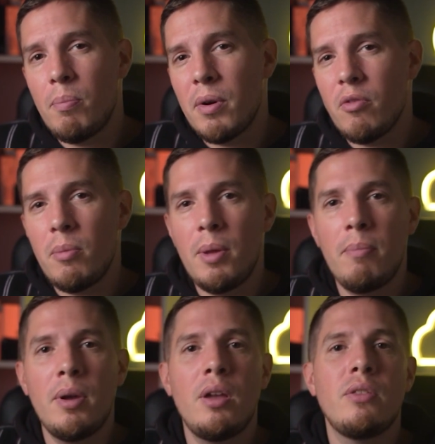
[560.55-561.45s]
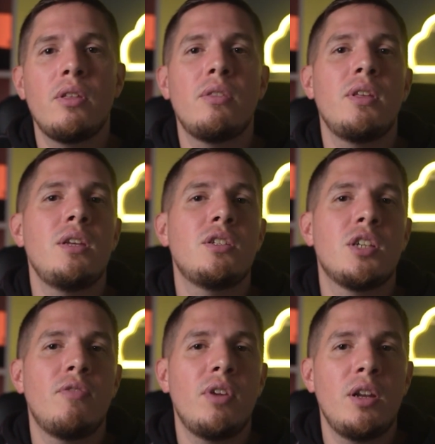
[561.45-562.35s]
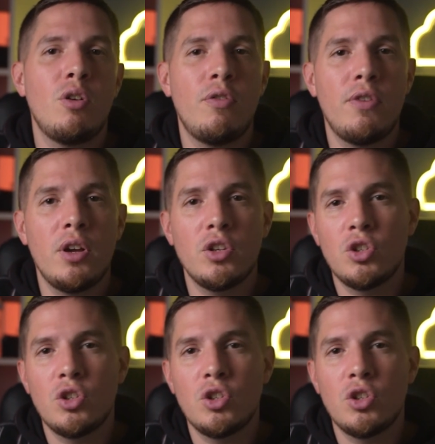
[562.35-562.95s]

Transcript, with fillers: but remember that these generally offer